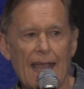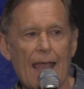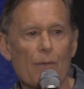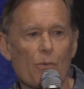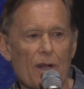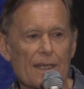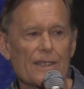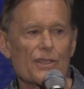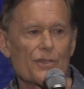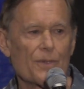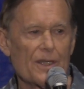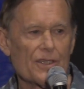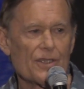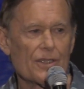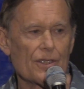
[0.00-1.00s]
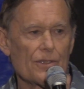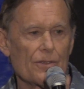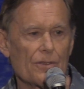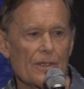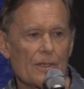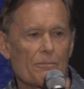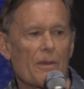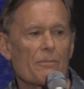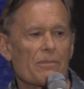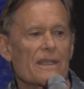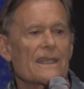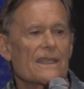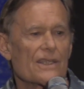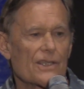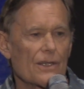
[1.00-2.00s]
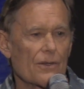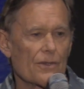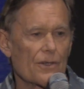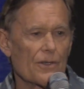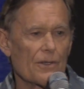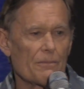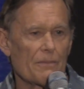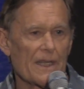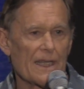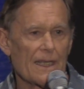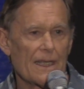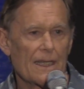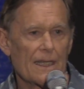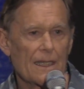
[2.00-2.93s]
I want to trust you, but please don't hurt me.